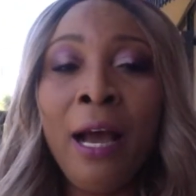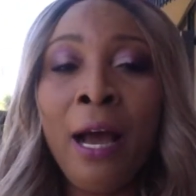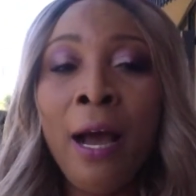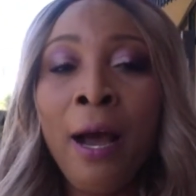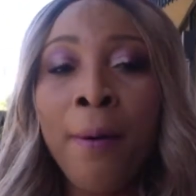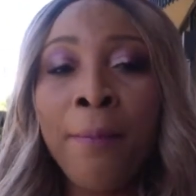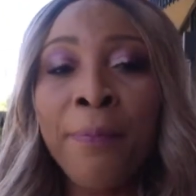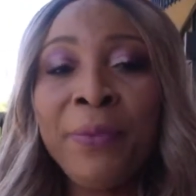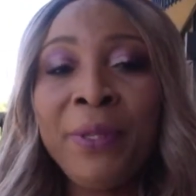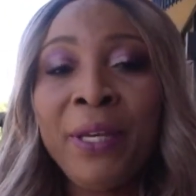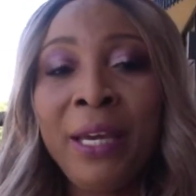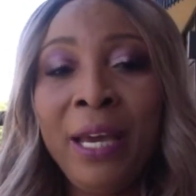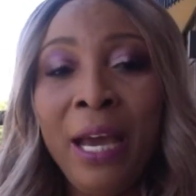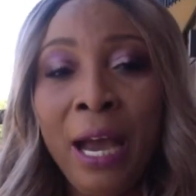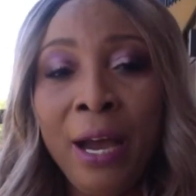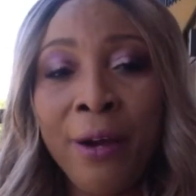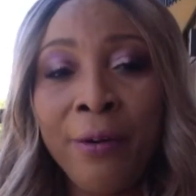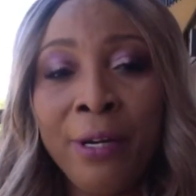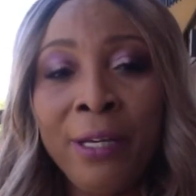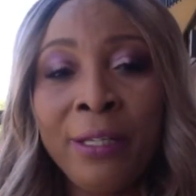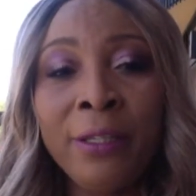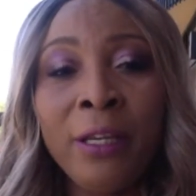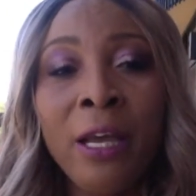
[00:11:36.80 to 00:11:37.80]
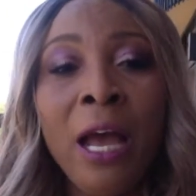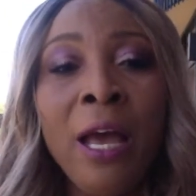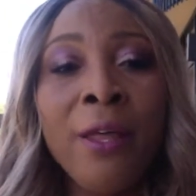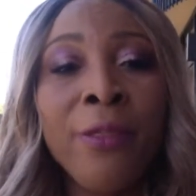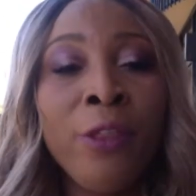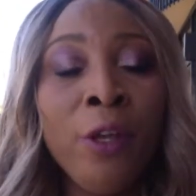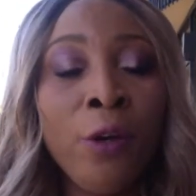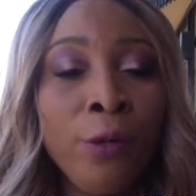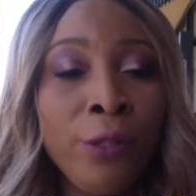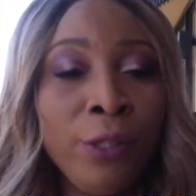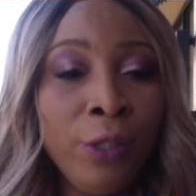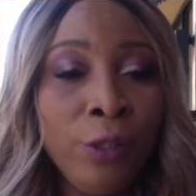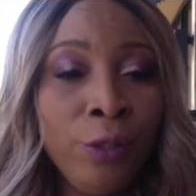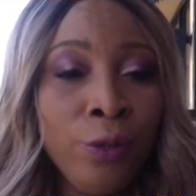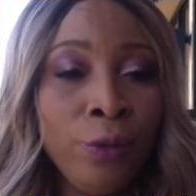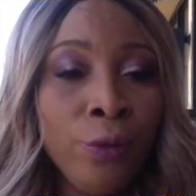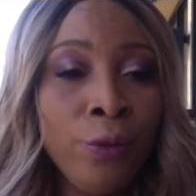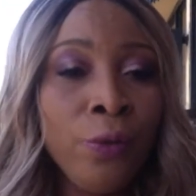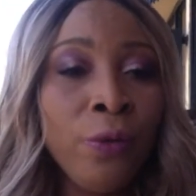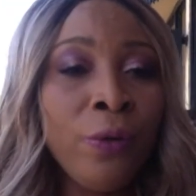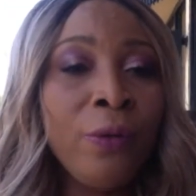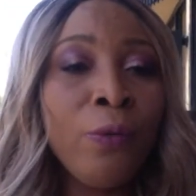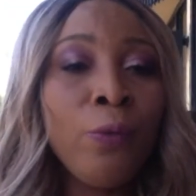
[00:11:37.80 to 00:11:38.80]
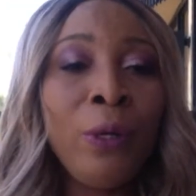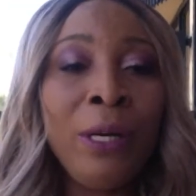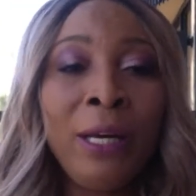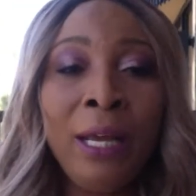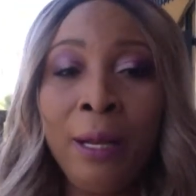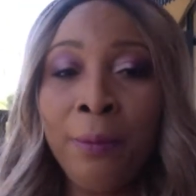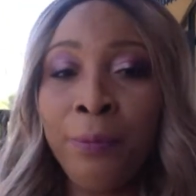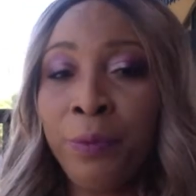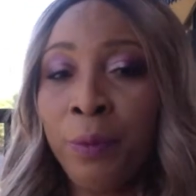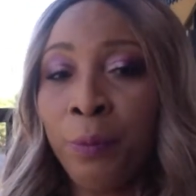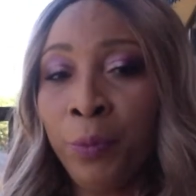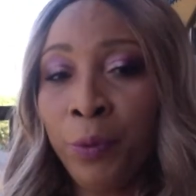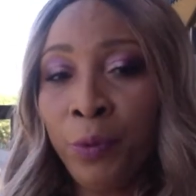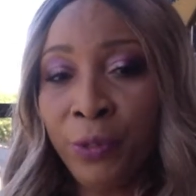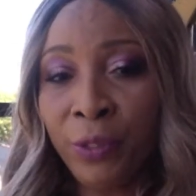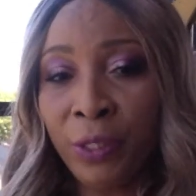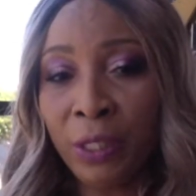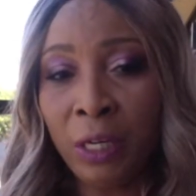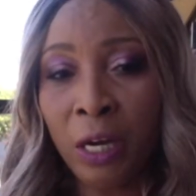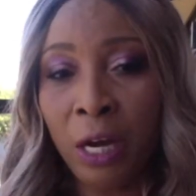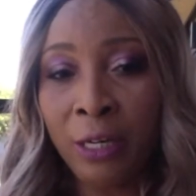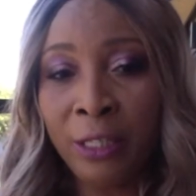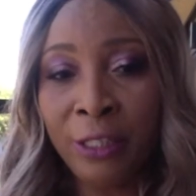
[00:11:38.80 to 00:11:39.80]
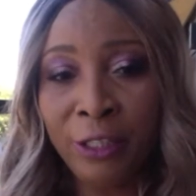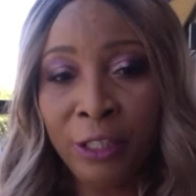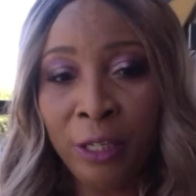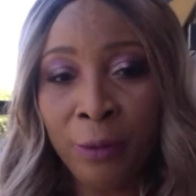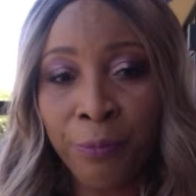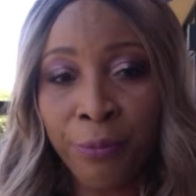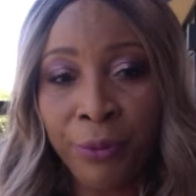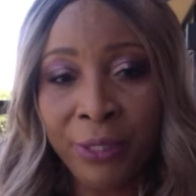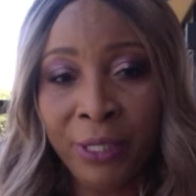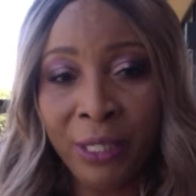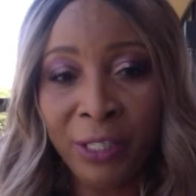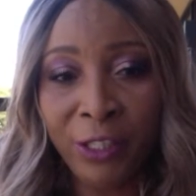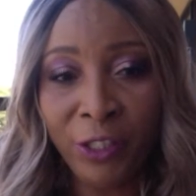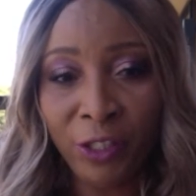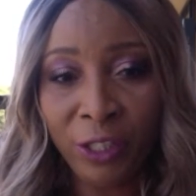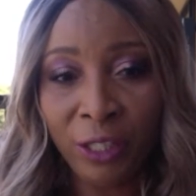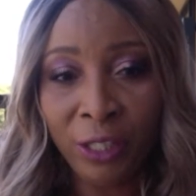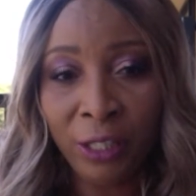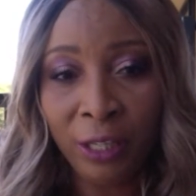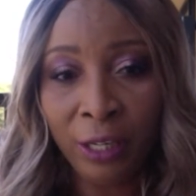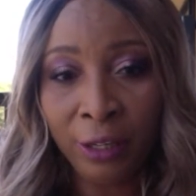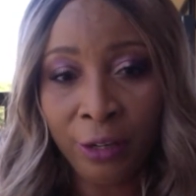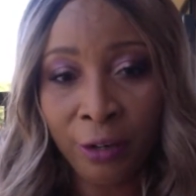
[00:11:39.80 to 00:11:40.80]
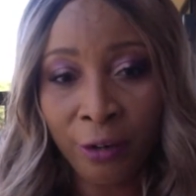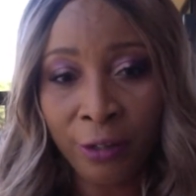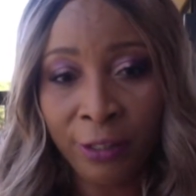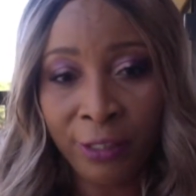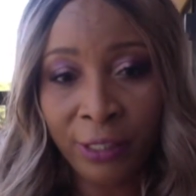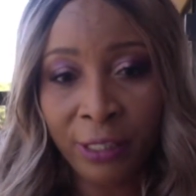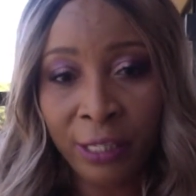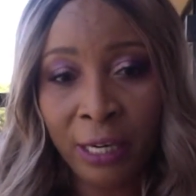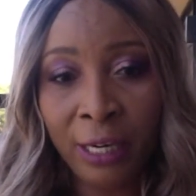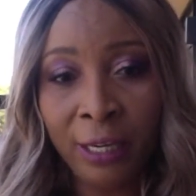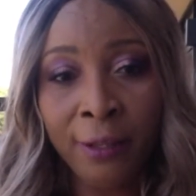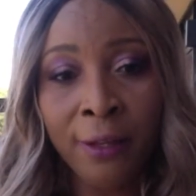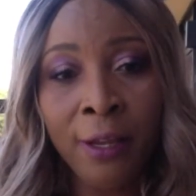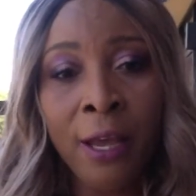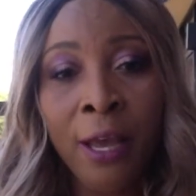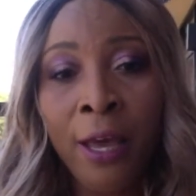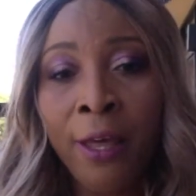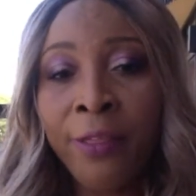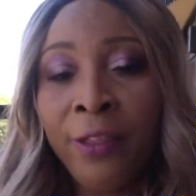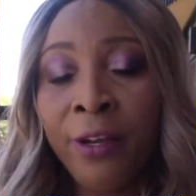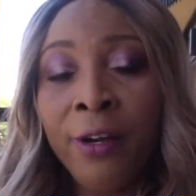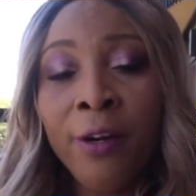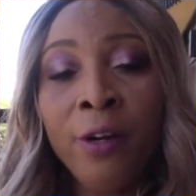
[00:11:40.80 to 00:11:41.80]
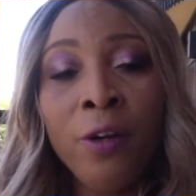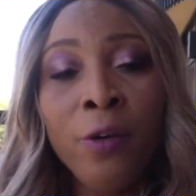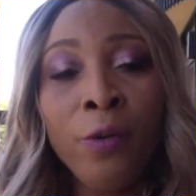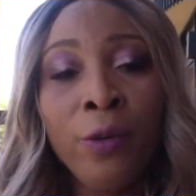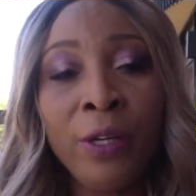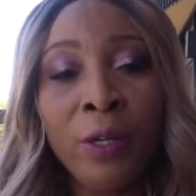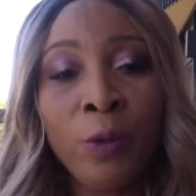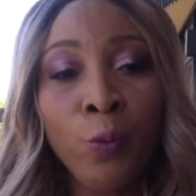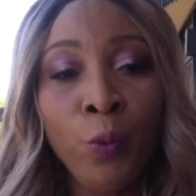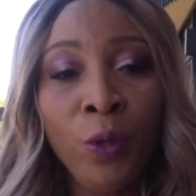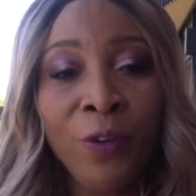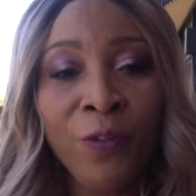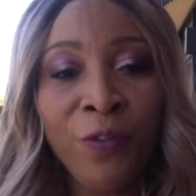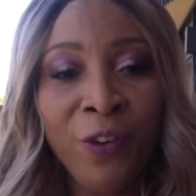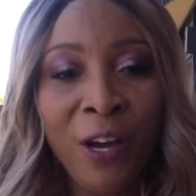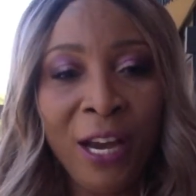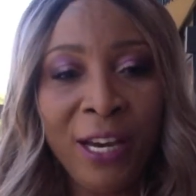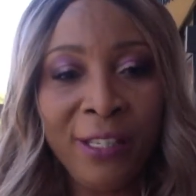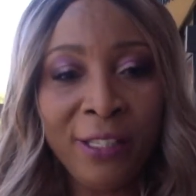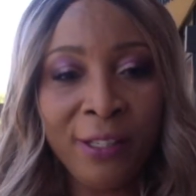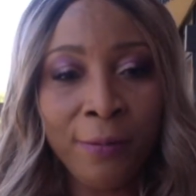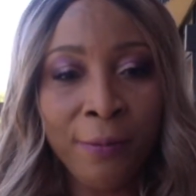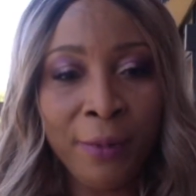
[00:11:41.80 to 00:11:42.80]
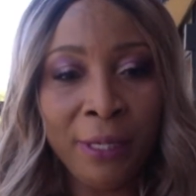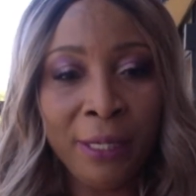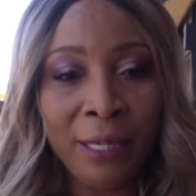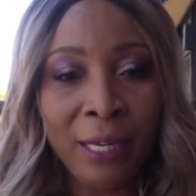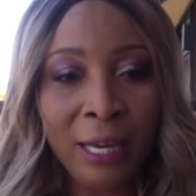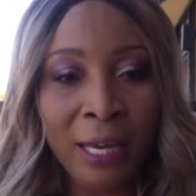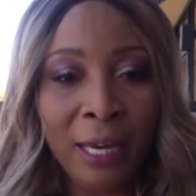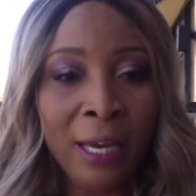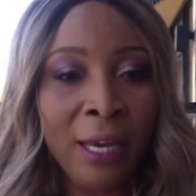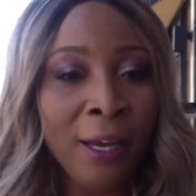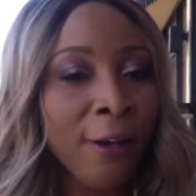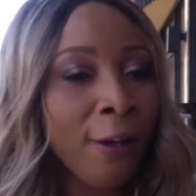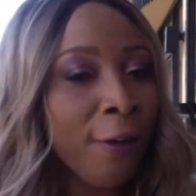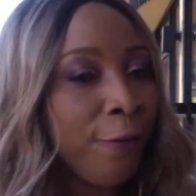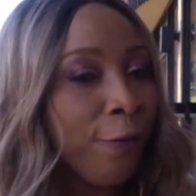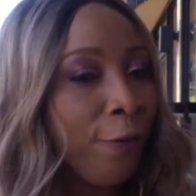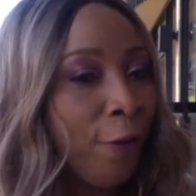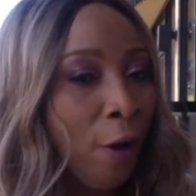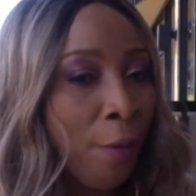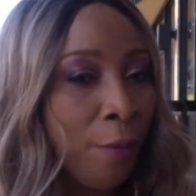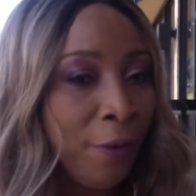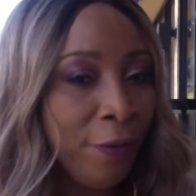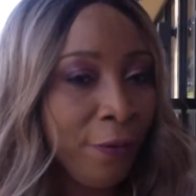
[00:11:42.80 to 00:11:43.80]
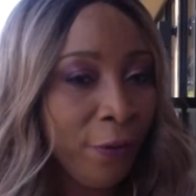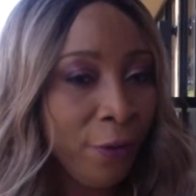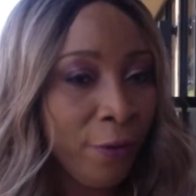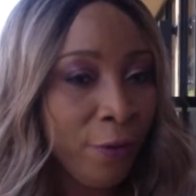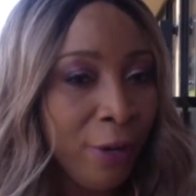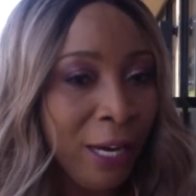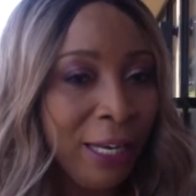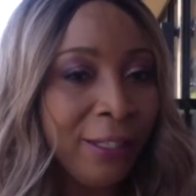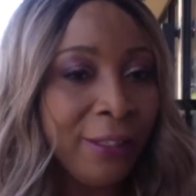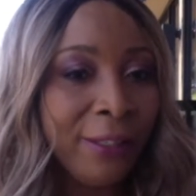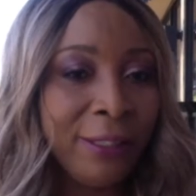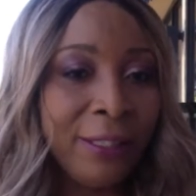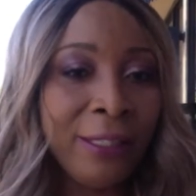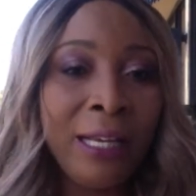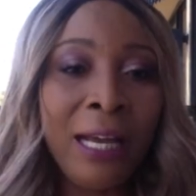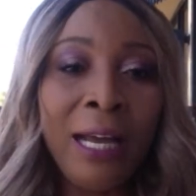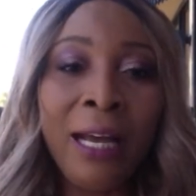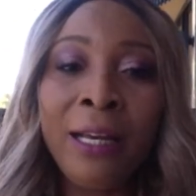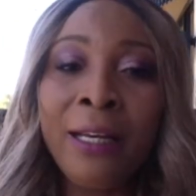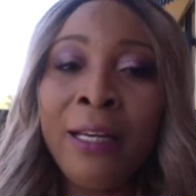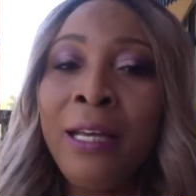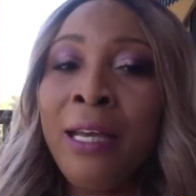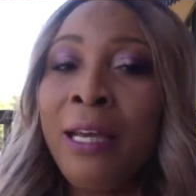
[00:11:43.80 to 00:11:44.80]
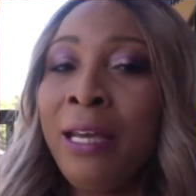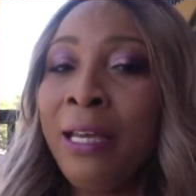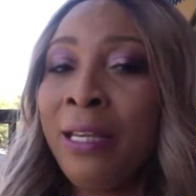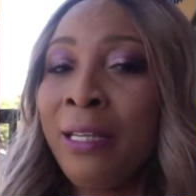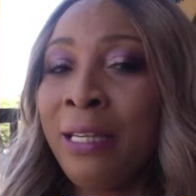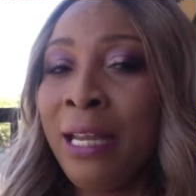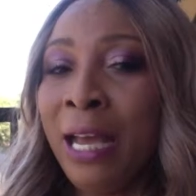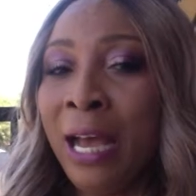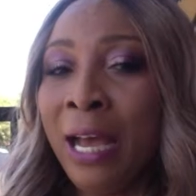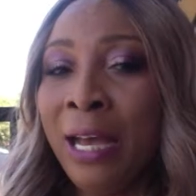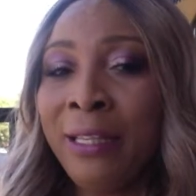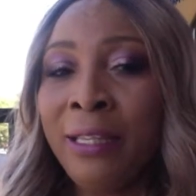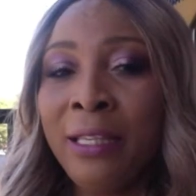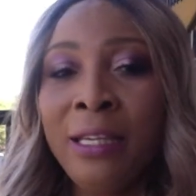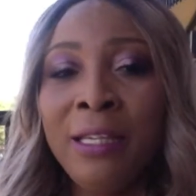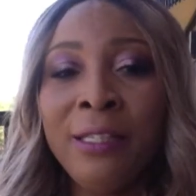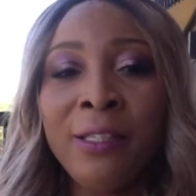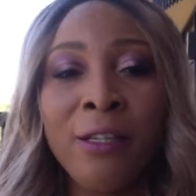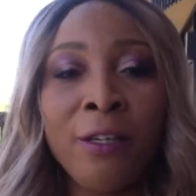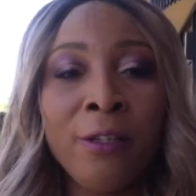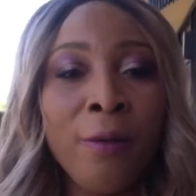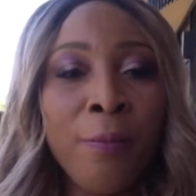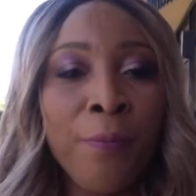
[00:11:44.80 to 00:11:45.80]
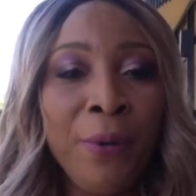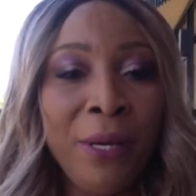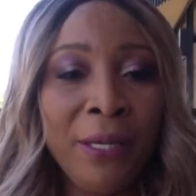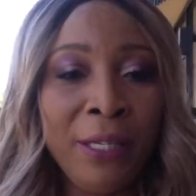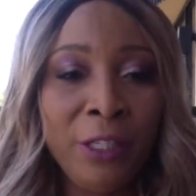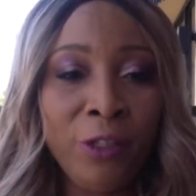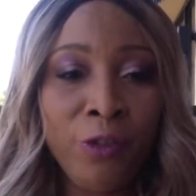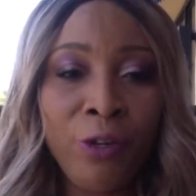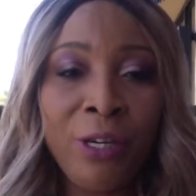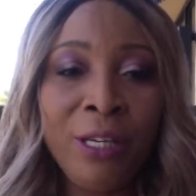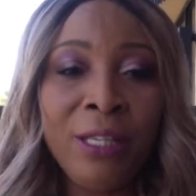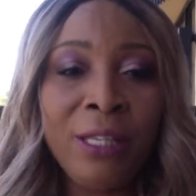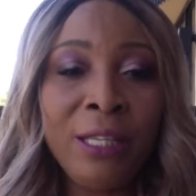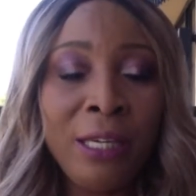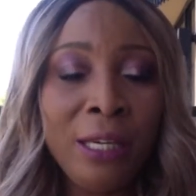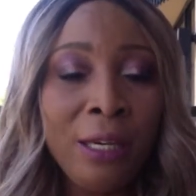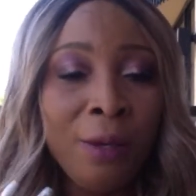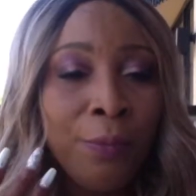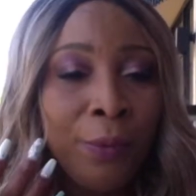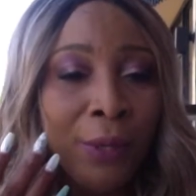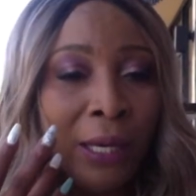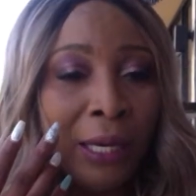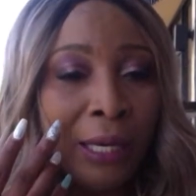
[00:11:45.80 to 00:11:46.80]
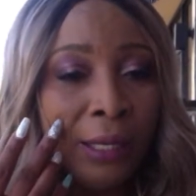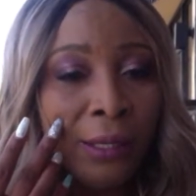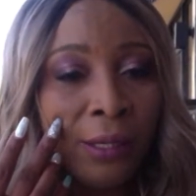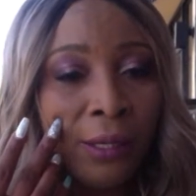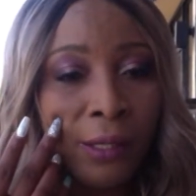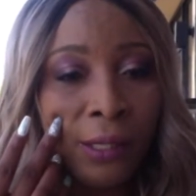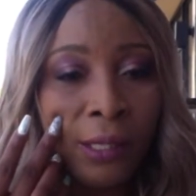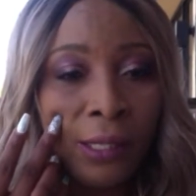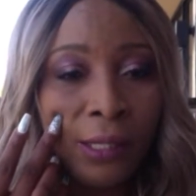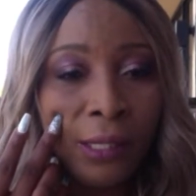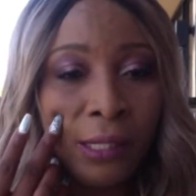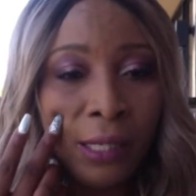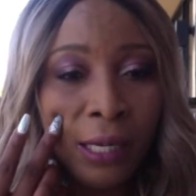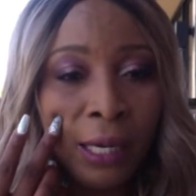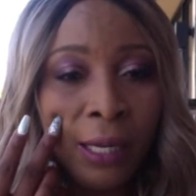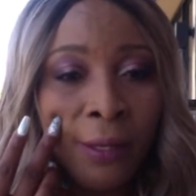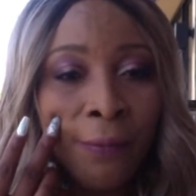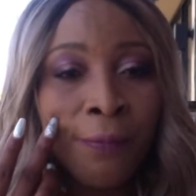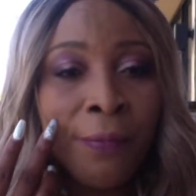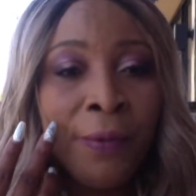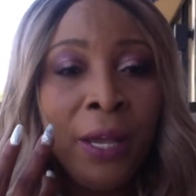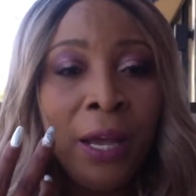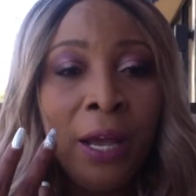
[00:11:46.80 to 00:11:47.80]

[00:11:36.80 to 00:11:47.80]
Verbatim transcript: um, carrot those two will help to boost the collagen production in your skin. They're loaded with vitamin A, former for retinol, and that is going to penetrate deep into the skin.